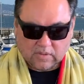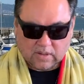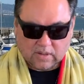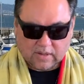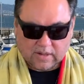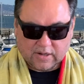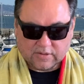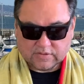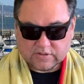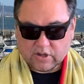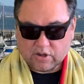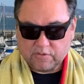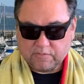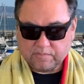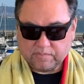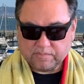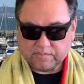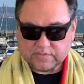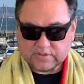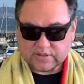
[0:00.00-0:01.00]
You know,
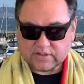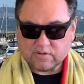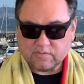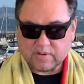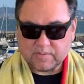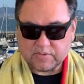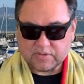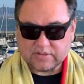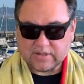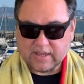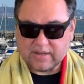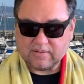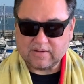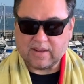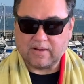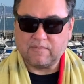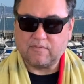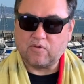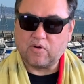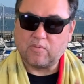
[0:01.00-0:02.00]
so sixty-one percent
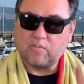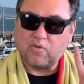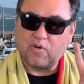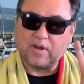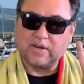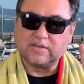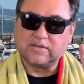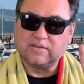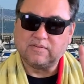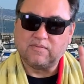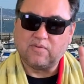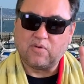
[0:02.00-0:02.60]
and four points